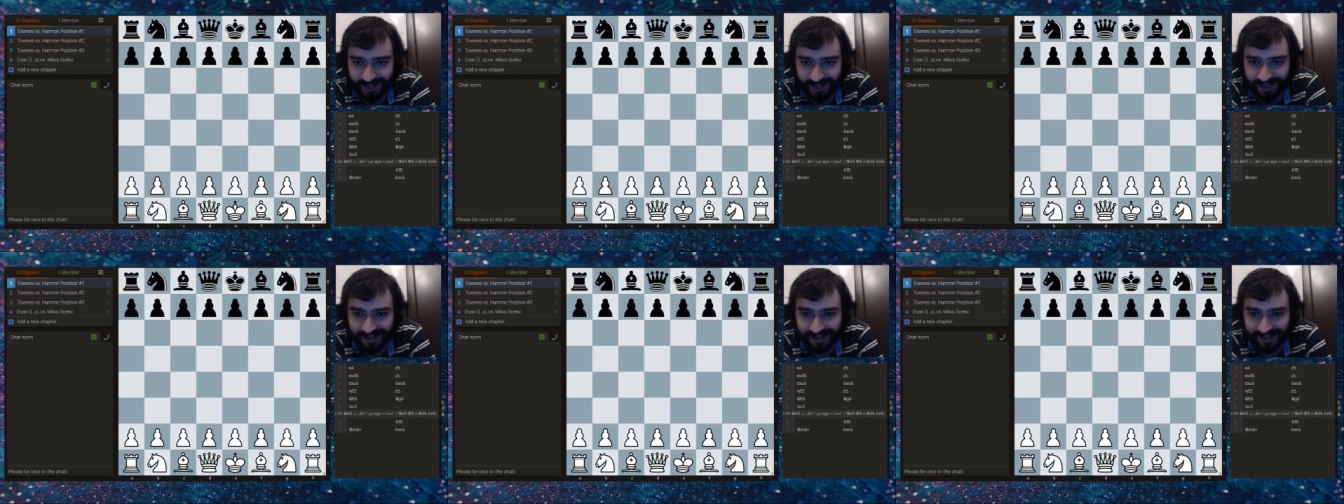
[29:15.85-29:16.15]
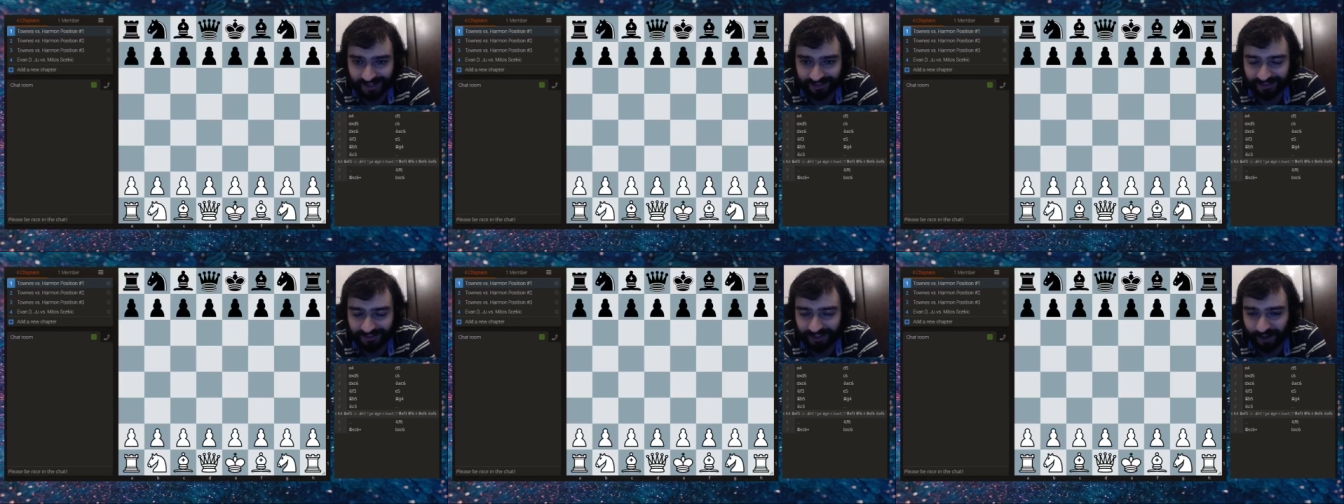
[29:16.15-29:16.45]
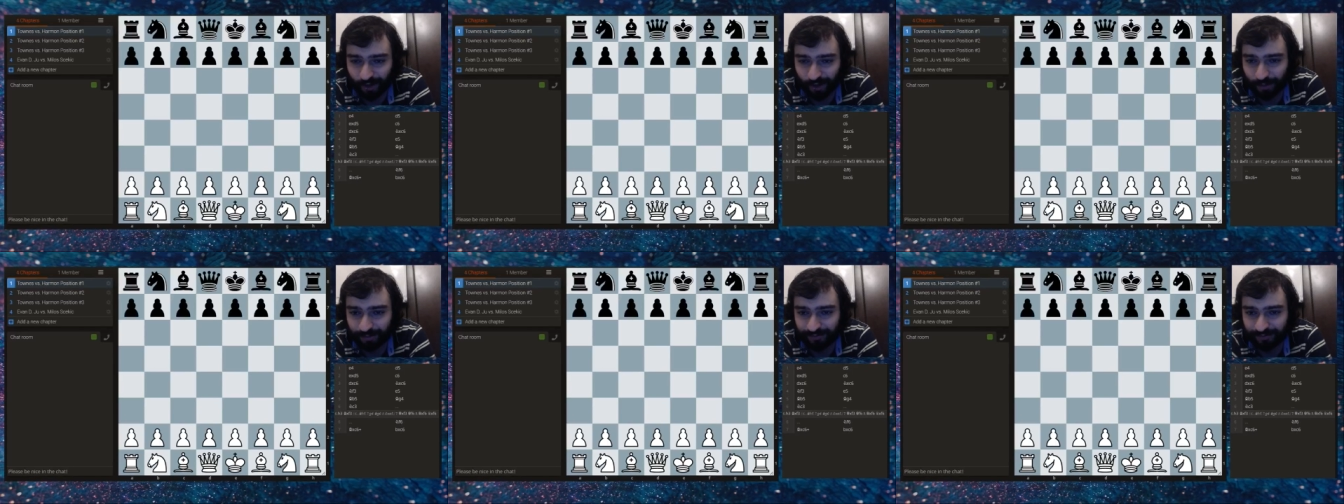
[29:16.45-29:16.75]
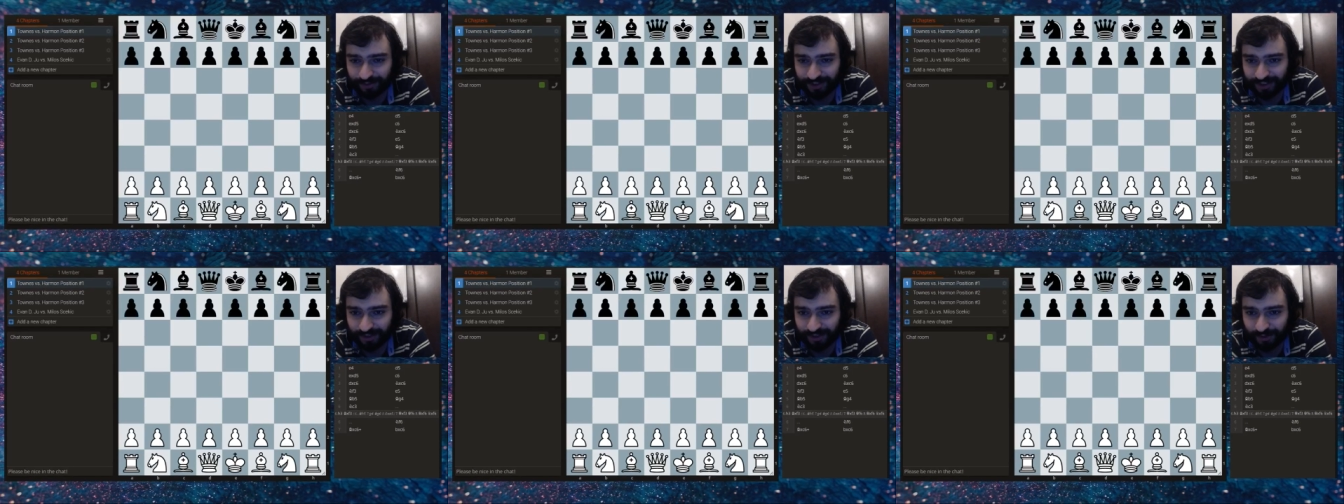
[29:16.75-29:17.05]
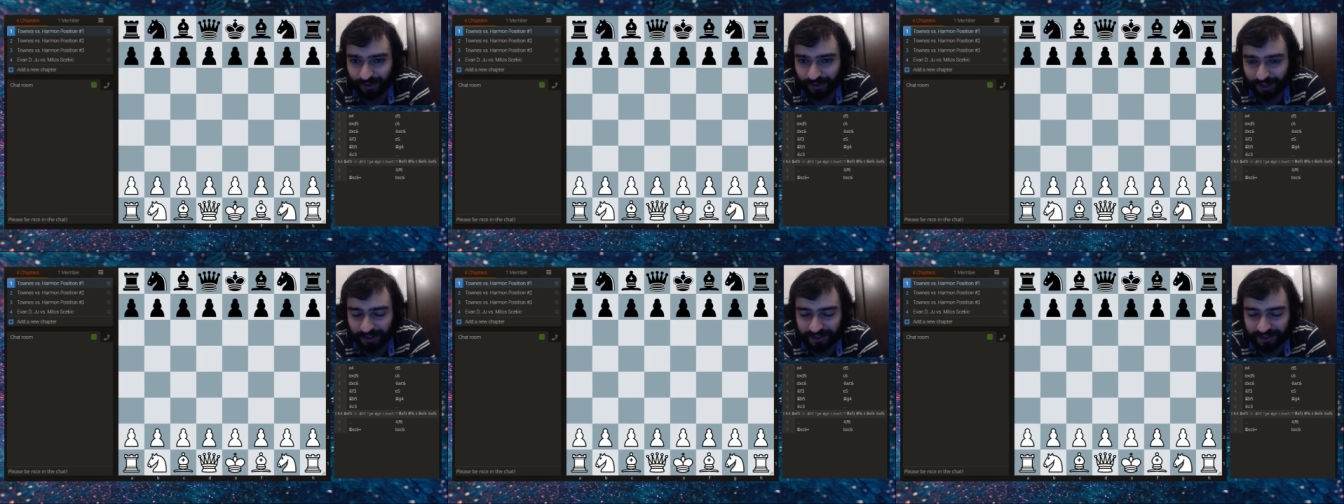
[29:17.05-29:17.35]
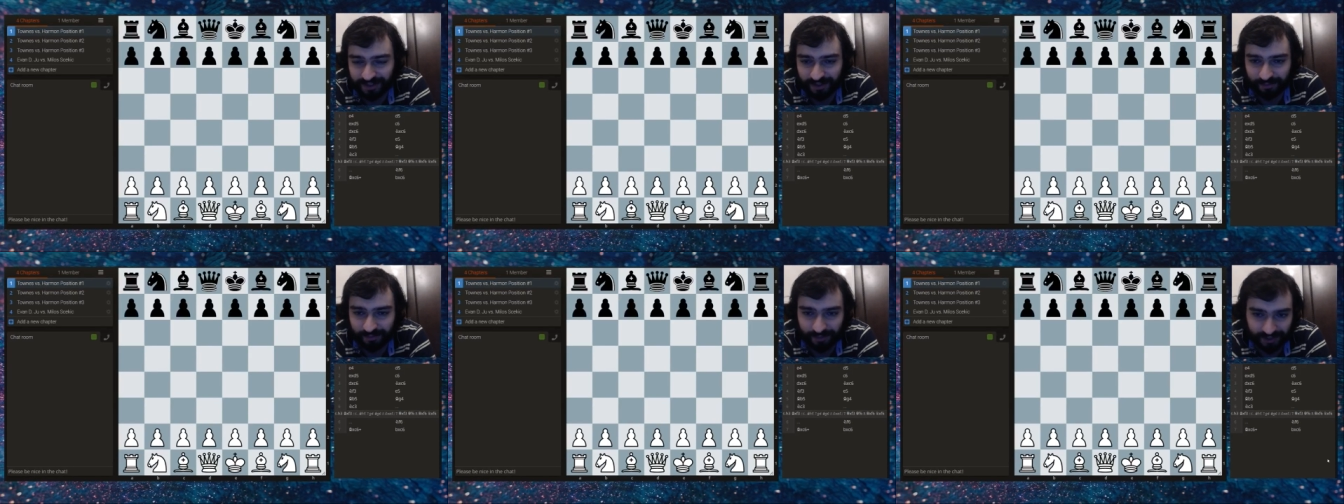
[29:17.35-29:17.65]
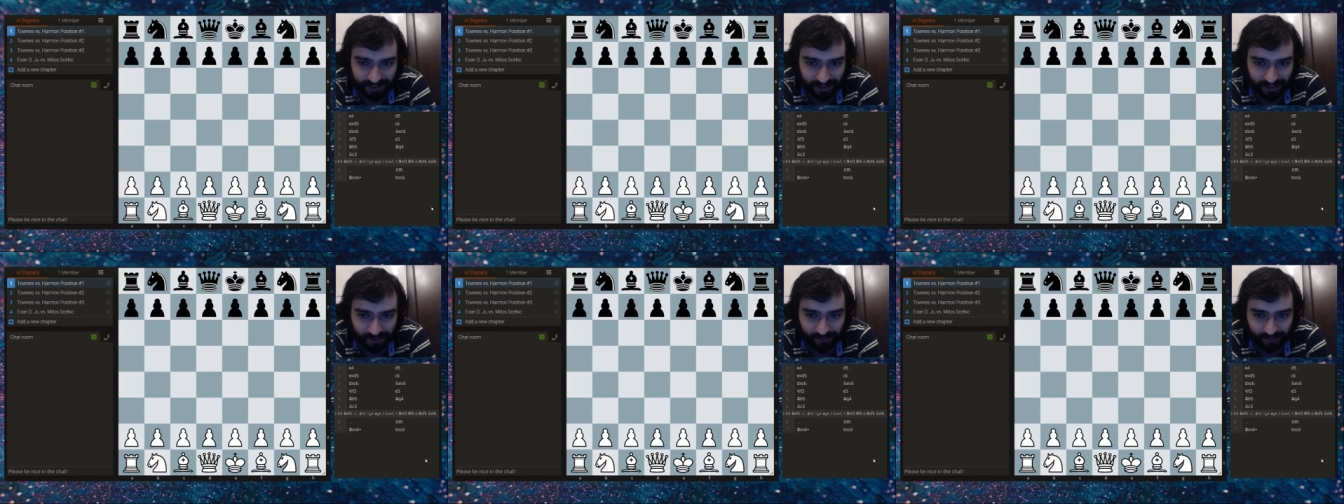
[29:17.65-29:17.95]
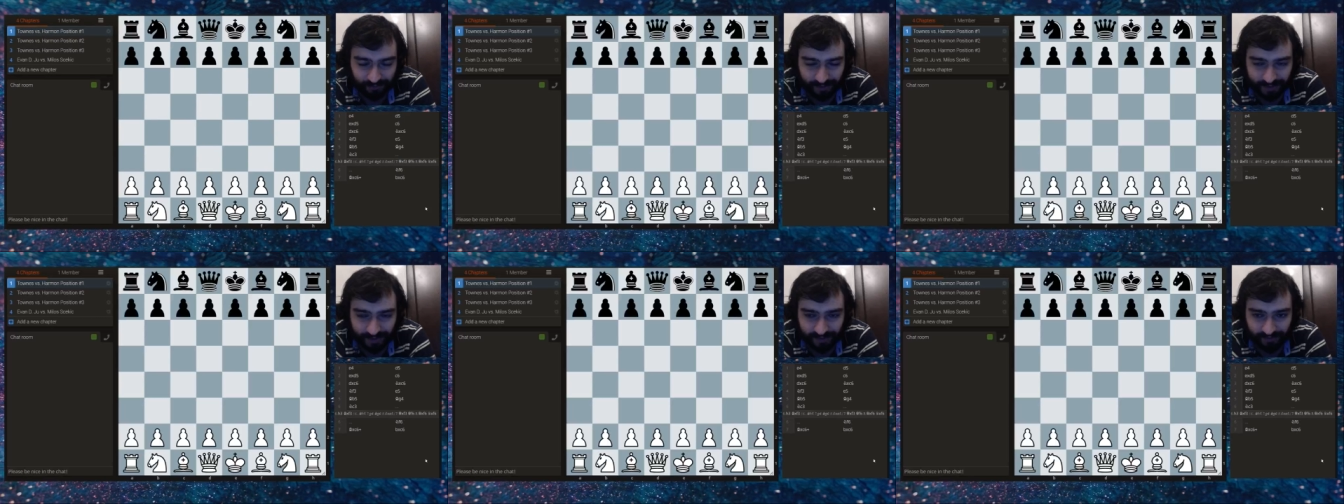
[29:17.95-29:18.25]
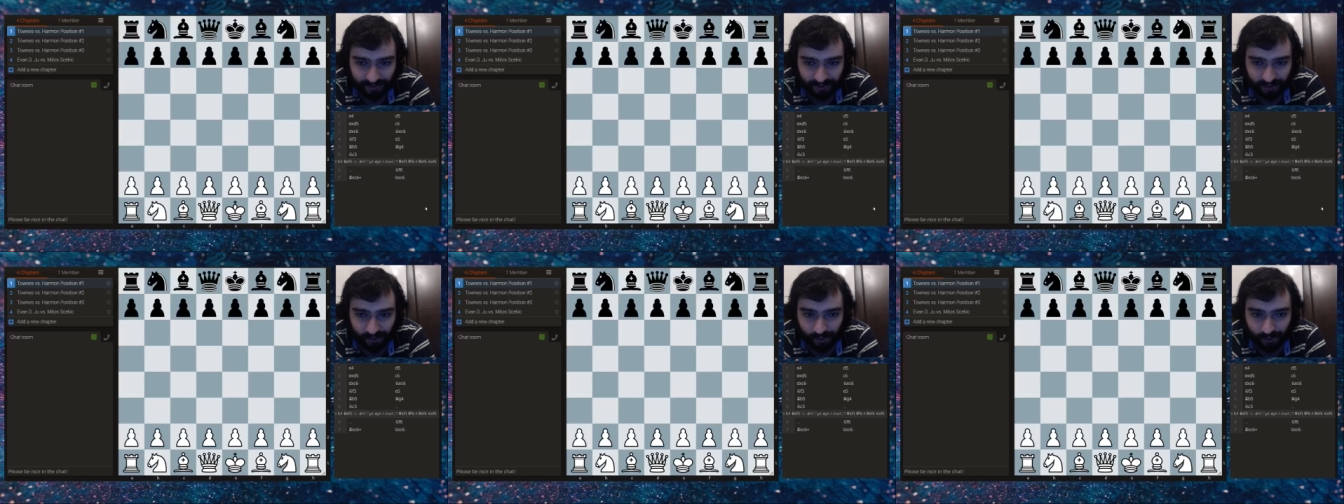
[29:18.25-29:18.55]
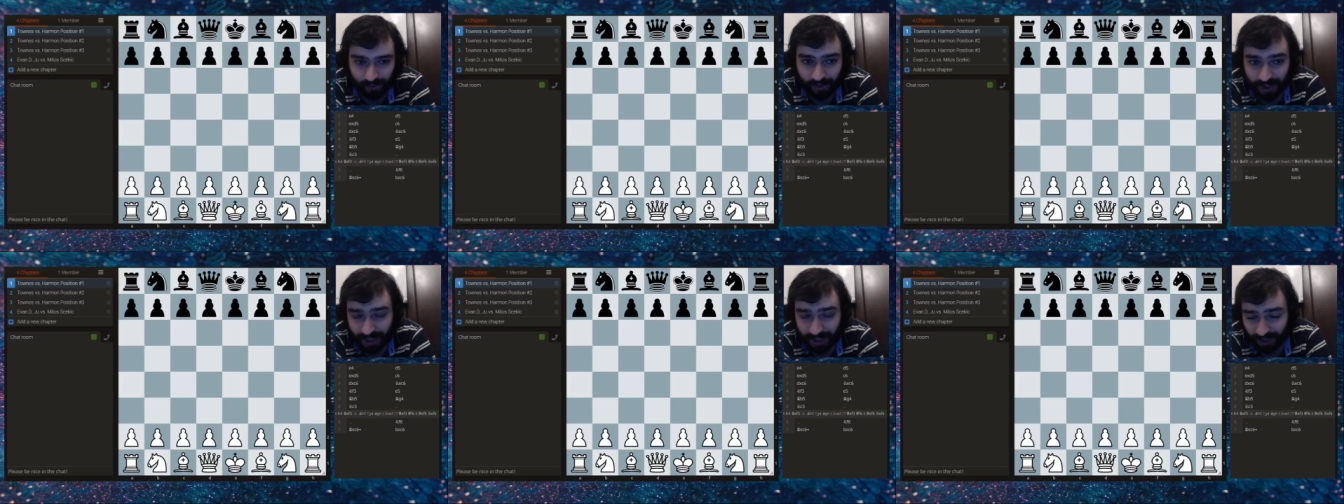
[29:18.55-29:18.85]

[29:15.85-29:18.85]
And yeah, hopefully you got something out of this video,